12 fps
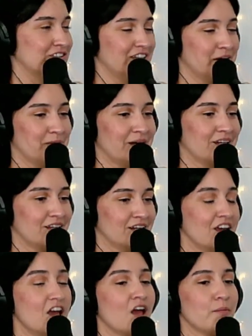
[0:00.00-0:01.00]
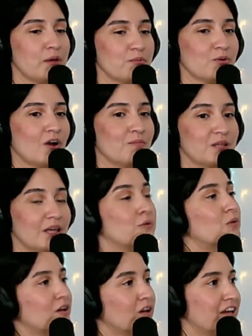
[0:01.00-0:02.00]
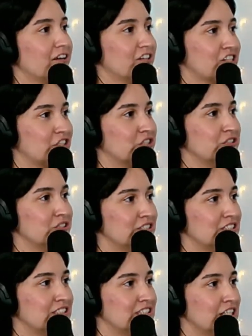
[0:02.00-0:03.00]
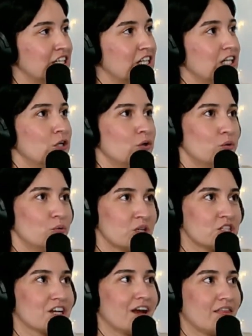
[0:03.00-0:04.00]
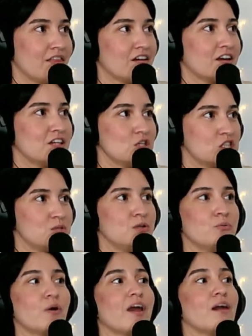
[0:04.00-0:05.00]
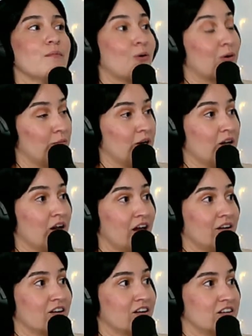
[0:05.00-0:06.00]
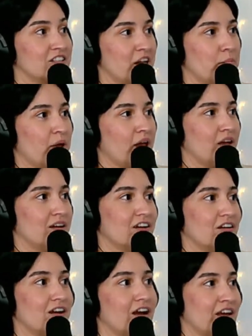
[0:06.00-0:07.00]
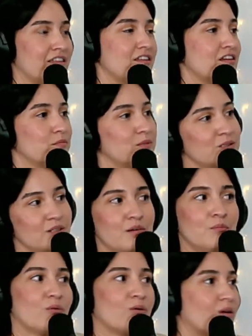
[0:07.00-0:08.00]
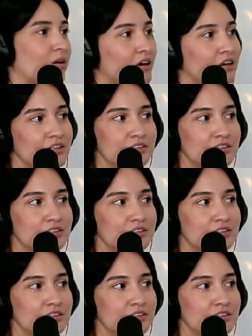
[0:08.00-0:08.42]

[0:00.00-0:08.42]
deadpan again. And people call me one-liner too, which I think I used to be way more one-liner deadpan. Now I think I'm a little more